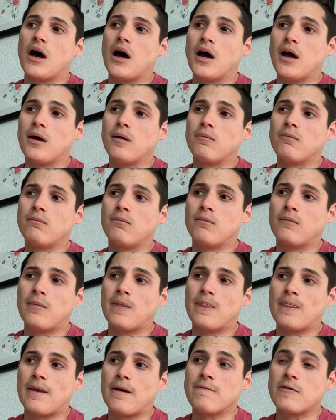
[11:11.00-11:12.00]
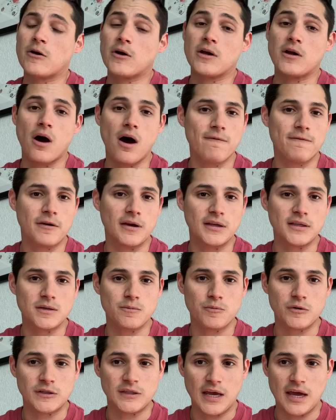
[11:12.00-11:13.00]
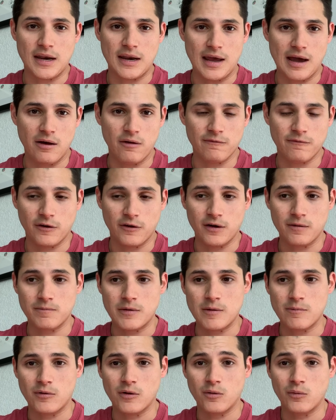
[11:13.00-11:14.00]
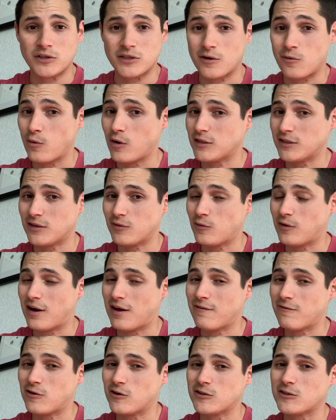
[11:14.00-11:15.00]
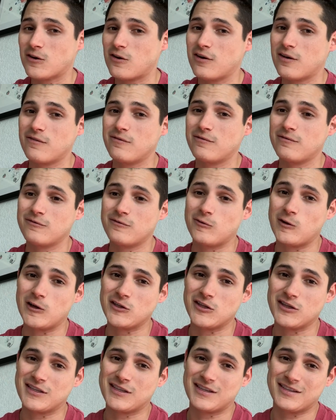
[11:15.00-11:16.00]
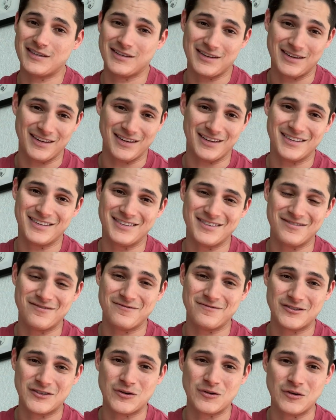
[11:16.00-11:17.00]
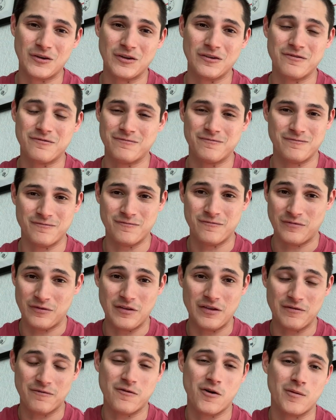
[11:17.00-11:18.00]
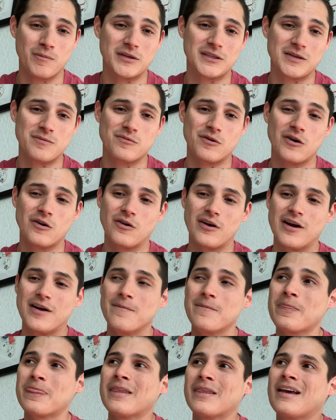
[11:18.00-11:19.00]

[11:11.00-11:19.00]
I'm very confident to present now in front of people, which I wasn't when I first started Regis School of the Pharmacy program.